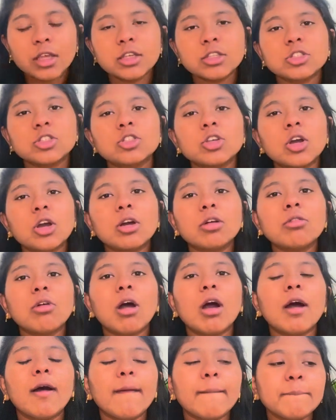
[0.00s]
So
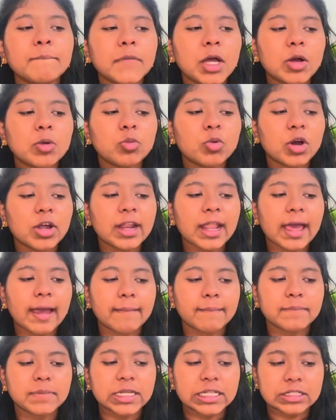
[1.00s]
what
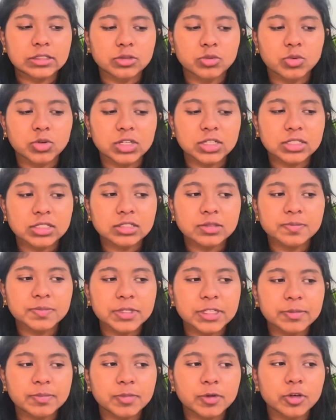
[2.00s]
happened was
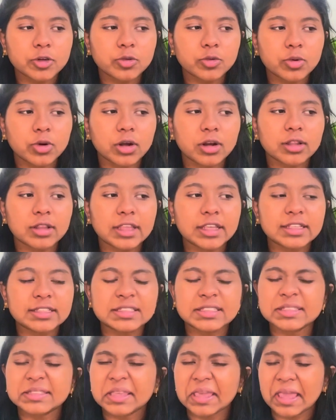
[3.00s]
people were like
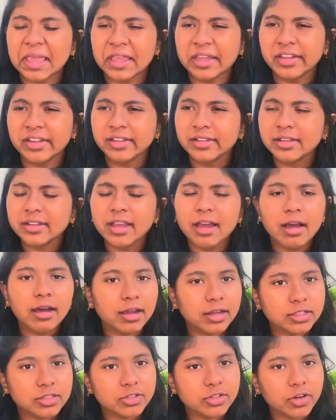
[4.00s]
scared,
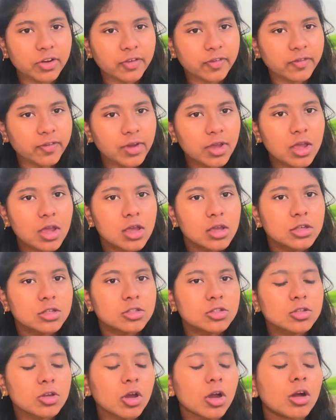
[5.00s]
kind of.
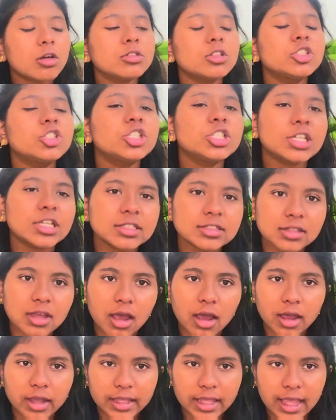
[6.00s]
So the
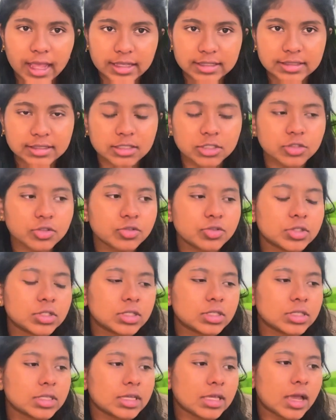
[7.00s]
GSI hasn't
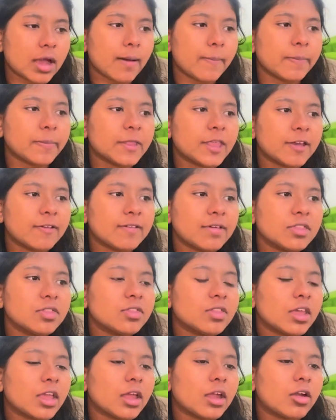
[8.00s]
really
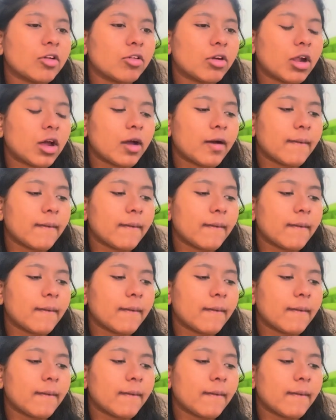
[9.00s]
given their